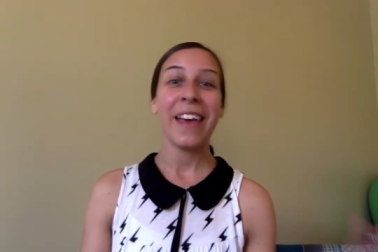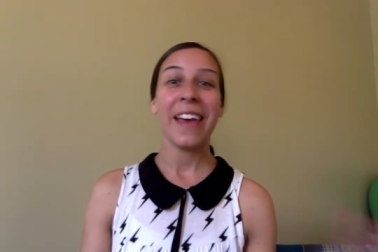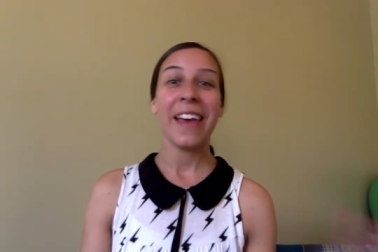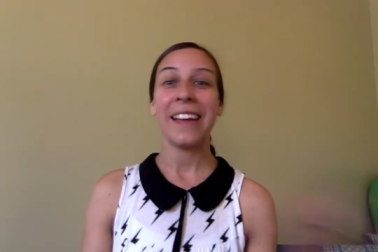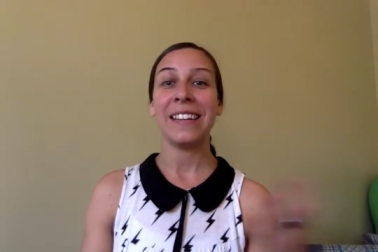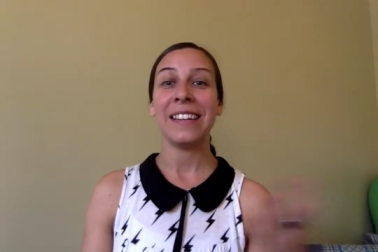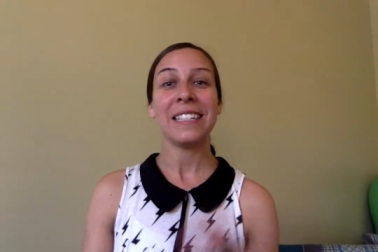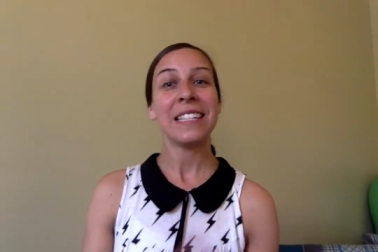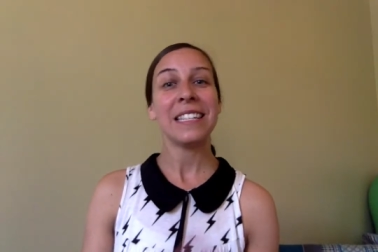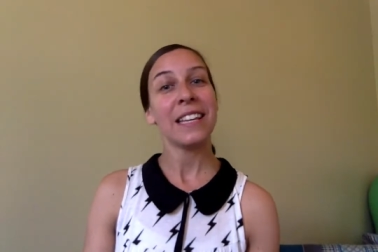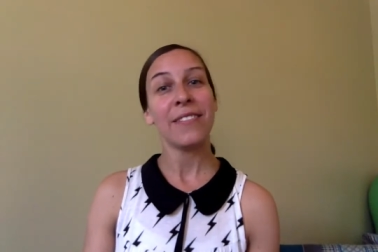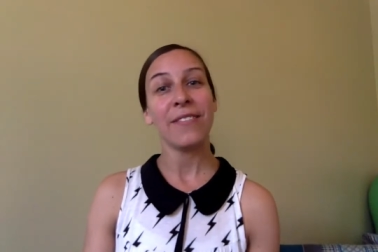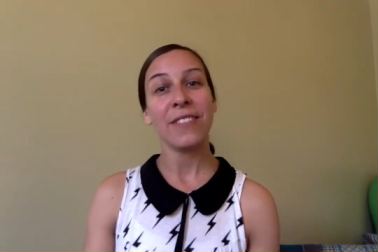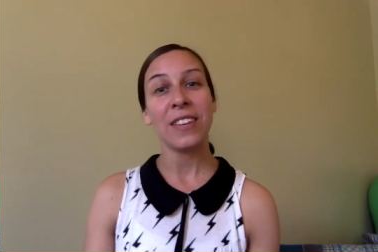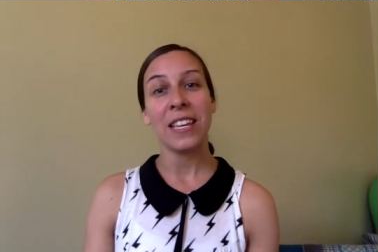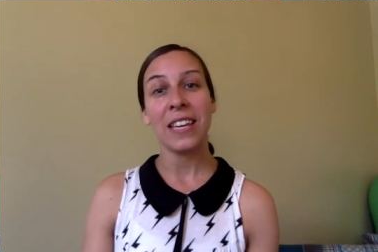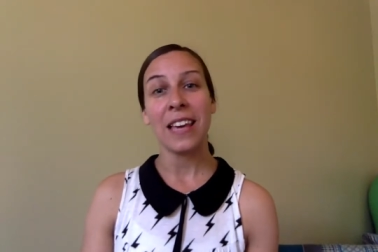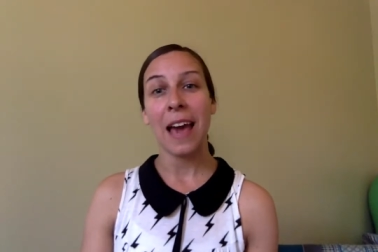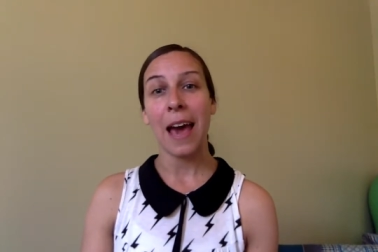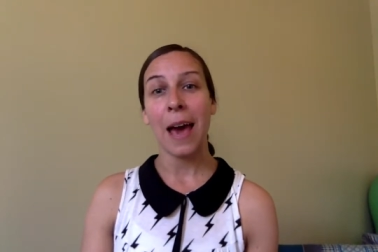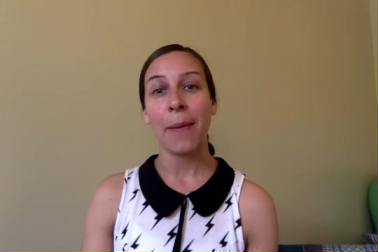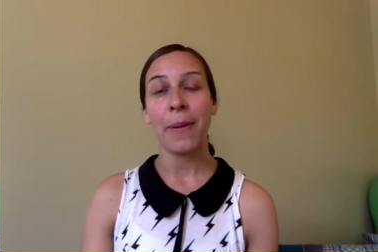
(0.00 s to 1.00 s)
and
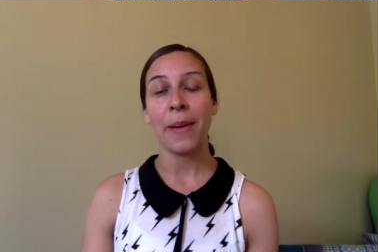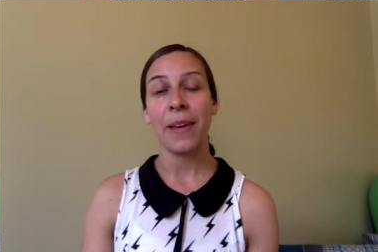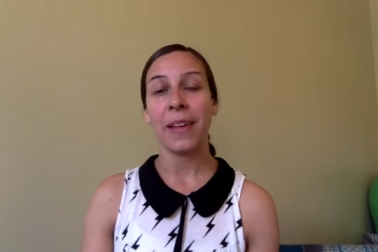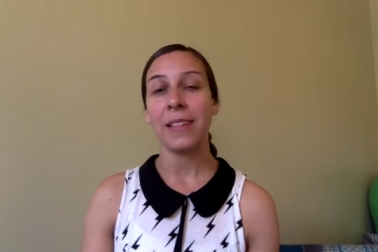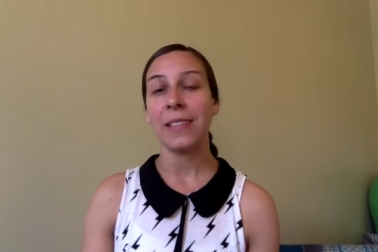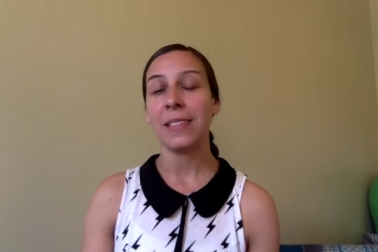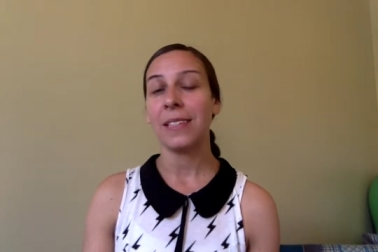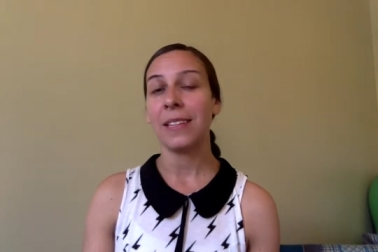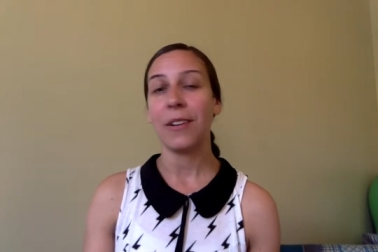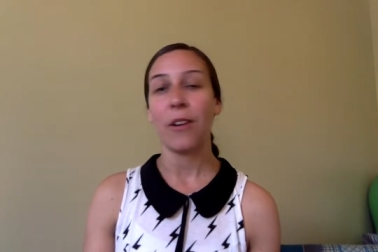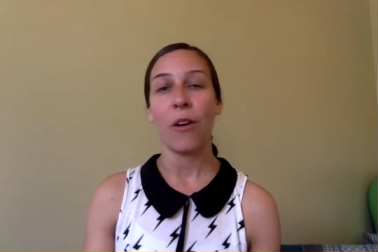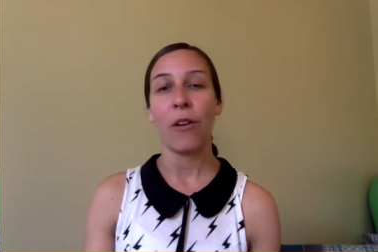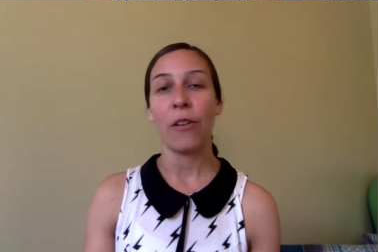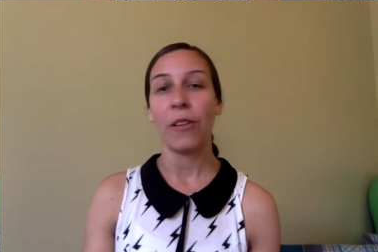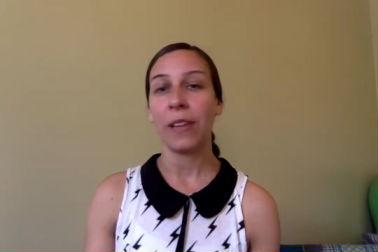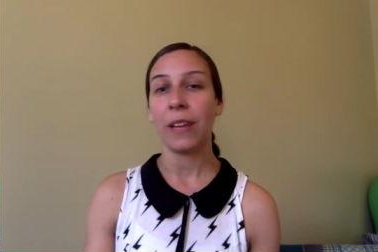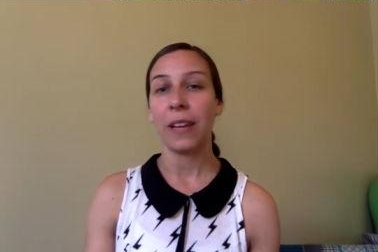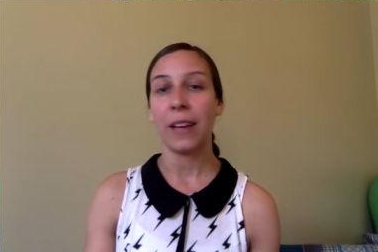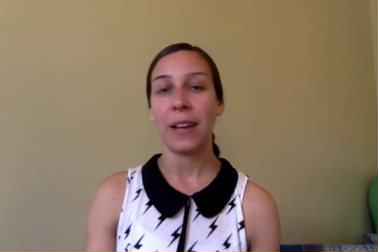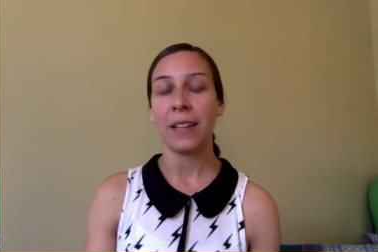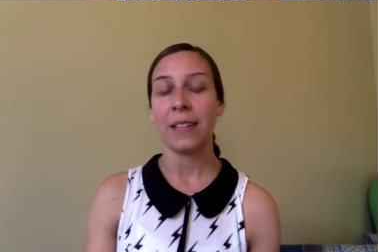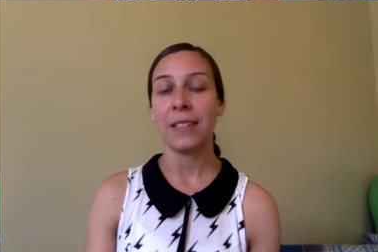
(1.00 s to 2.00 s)
TV habits and all
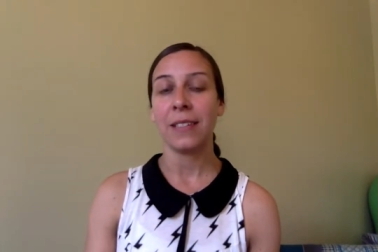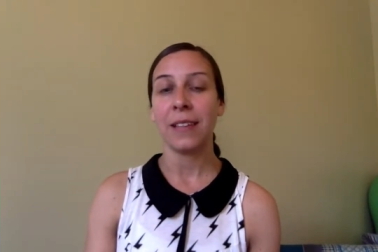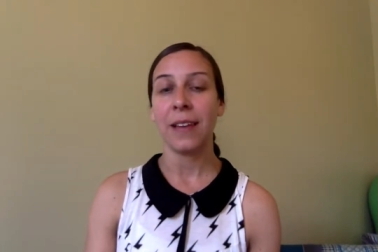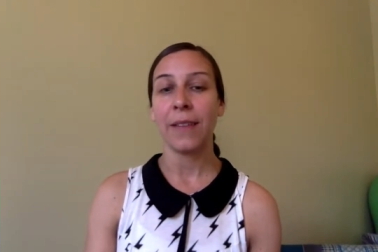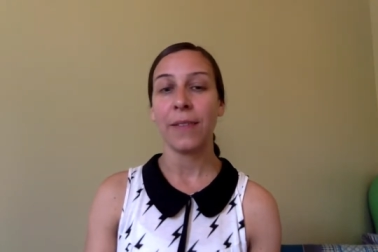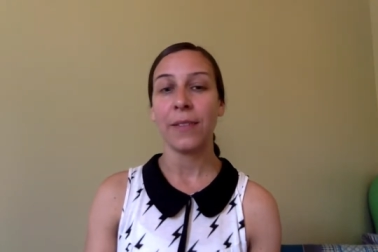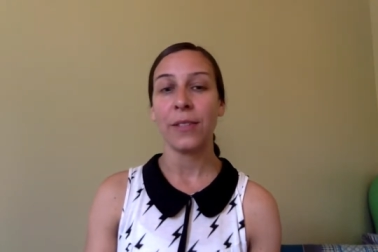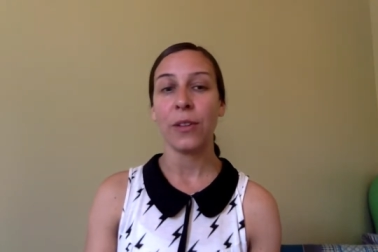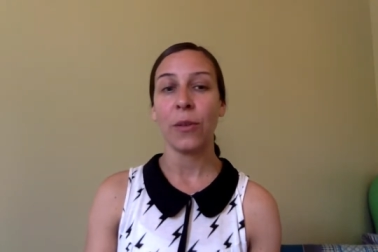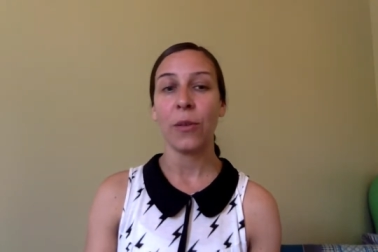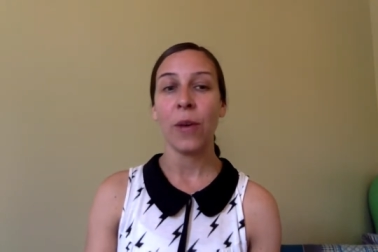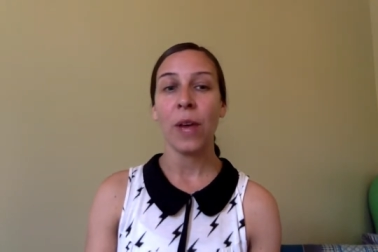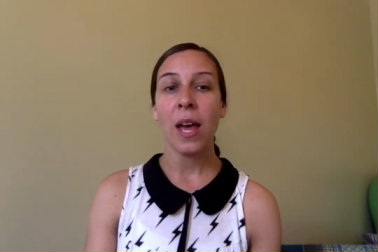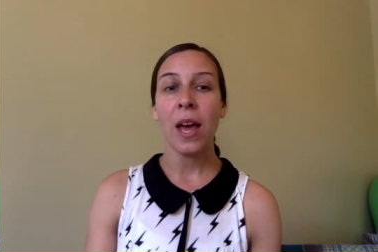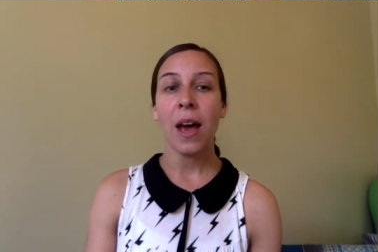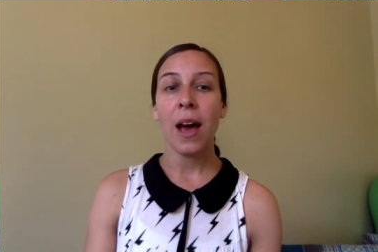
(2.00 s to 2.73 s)
that kind of stuff. So